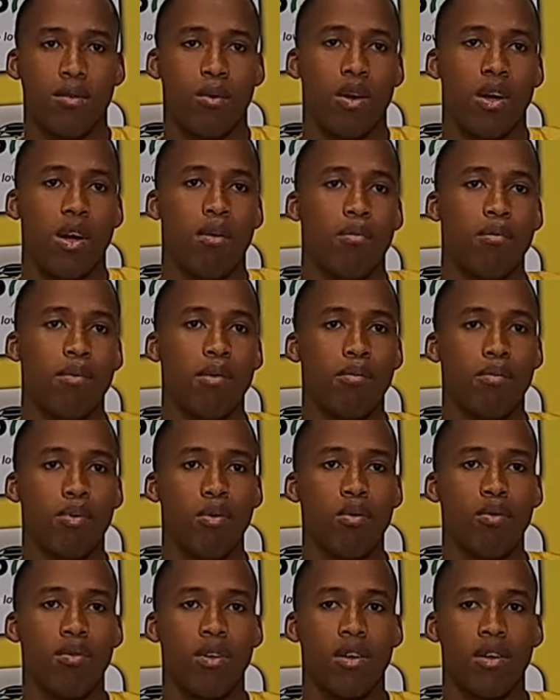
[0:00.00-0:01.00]
where I'm
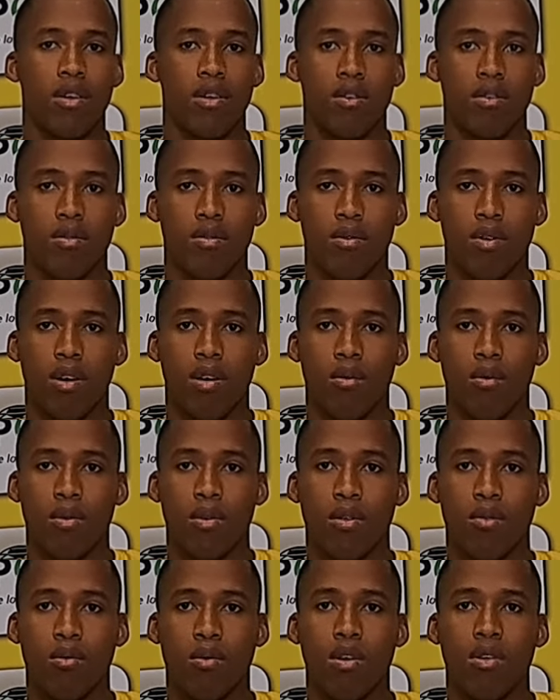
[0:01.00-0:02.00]
improving. So I
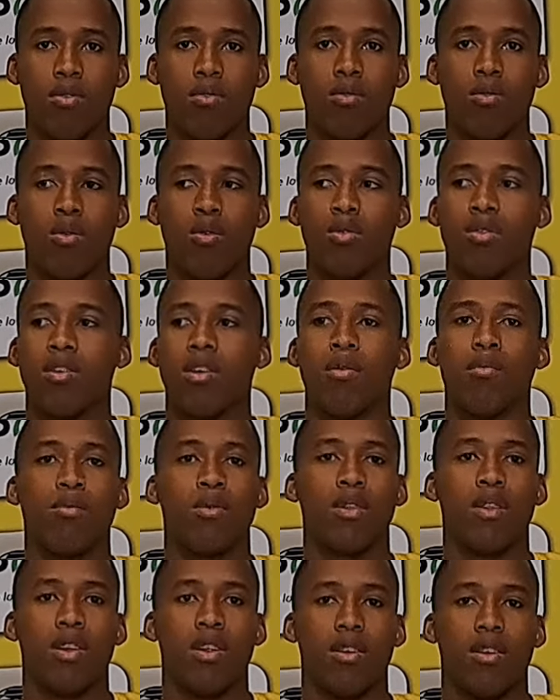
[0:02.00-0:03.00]
wouldn't want to go
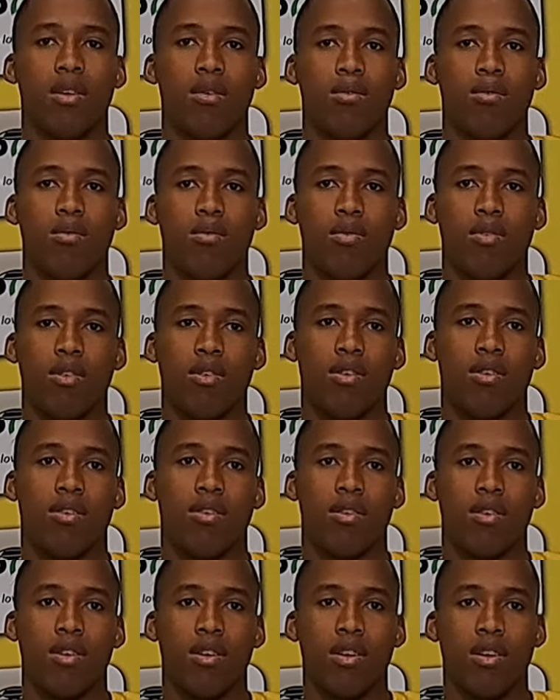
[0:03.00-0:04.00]
somewhere that I would
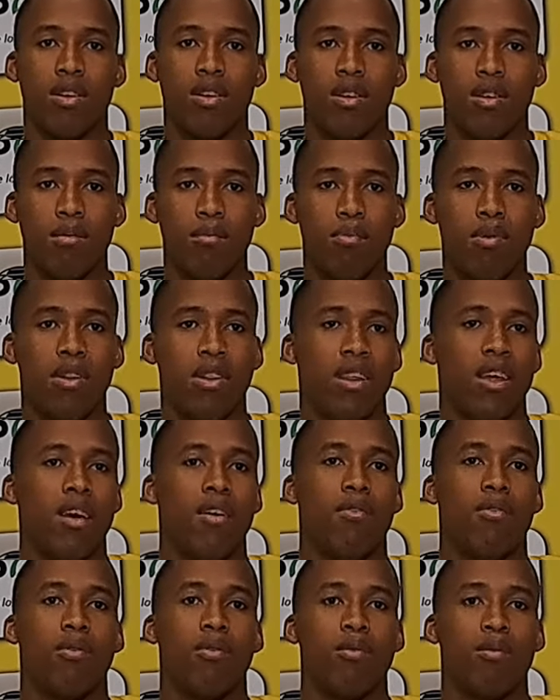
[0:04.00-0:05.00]
just be
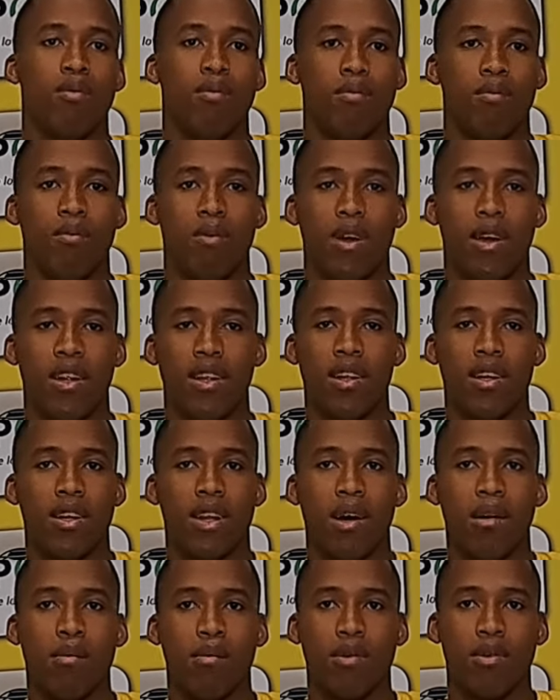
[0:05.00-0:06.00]
there for adding
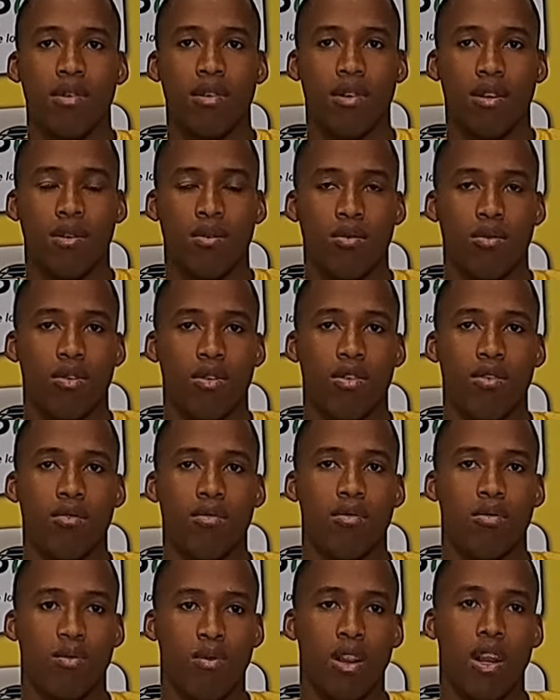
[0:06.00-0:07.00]
numbers. I would
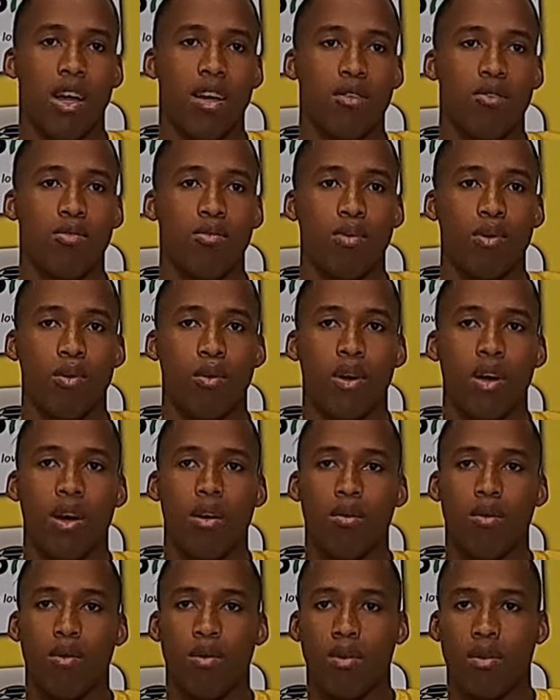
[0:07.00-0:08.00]
just like to be where
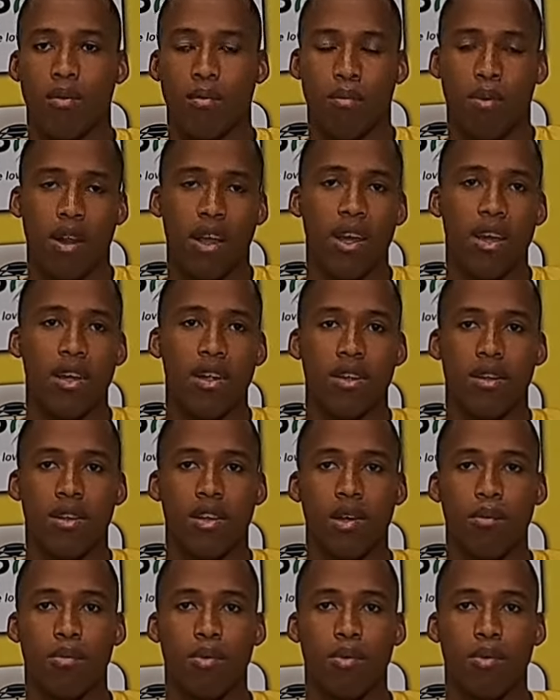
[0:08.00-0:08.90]
I will play and